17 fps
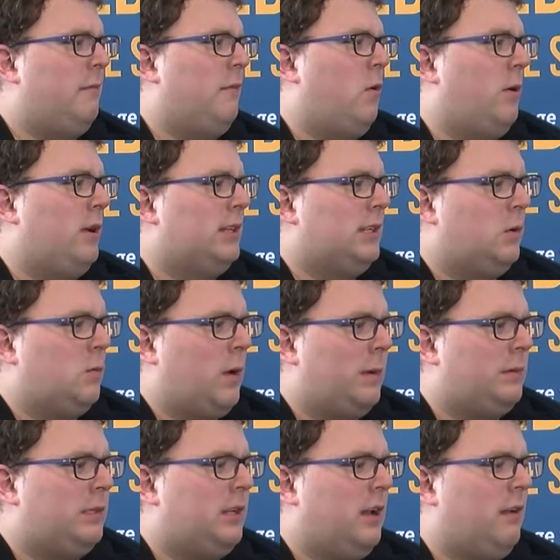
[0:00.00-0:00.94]
Always did
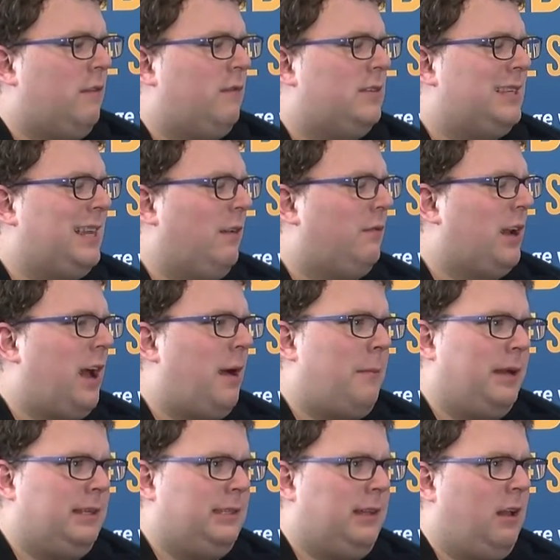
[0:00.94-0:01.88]
web stuff, self-taught
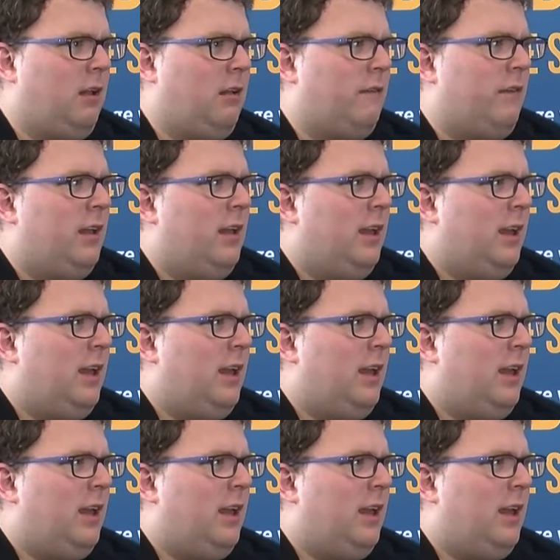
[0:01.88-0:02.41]
myself.